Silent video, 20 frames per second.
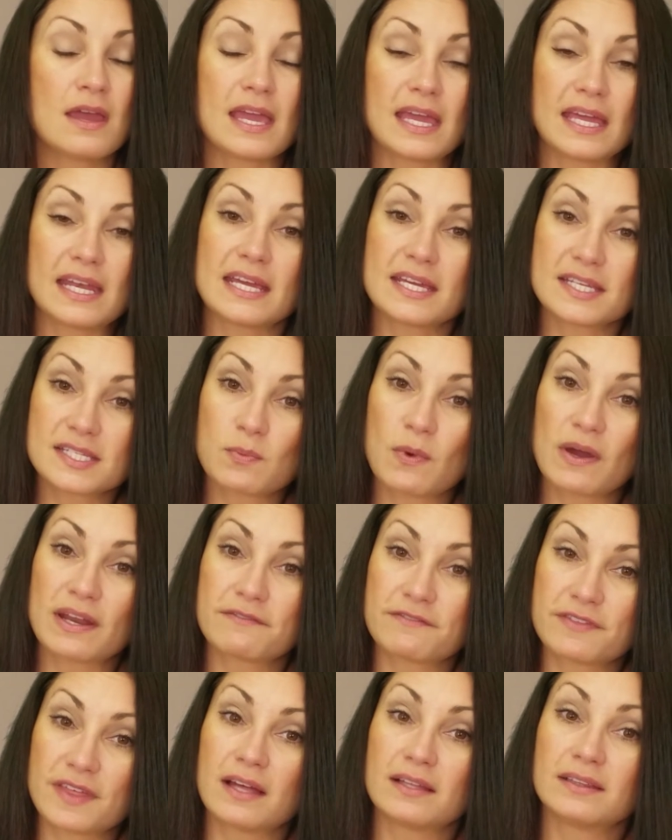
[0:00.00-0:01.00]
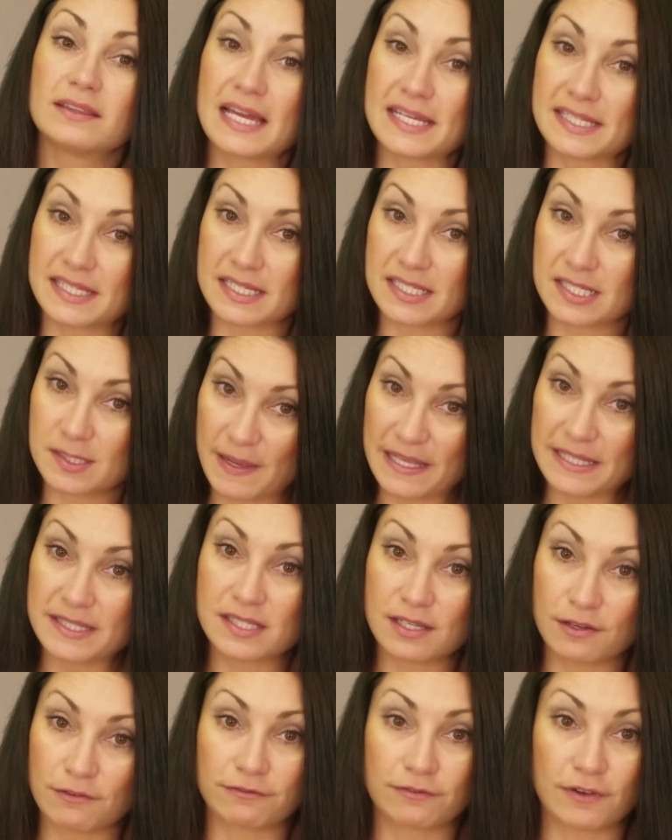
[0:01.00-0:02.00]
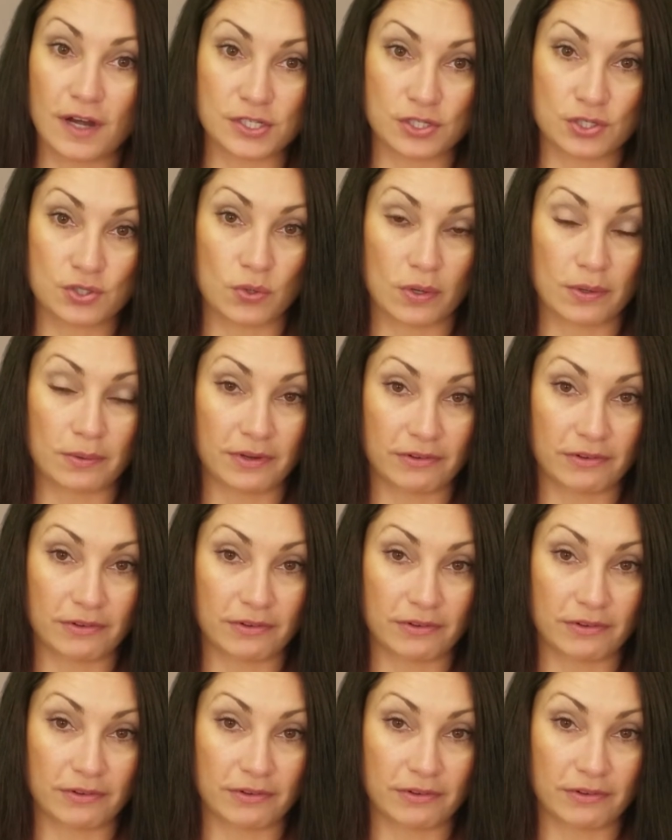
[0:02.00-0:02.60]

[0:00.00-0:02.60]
It is one of the less expensive French door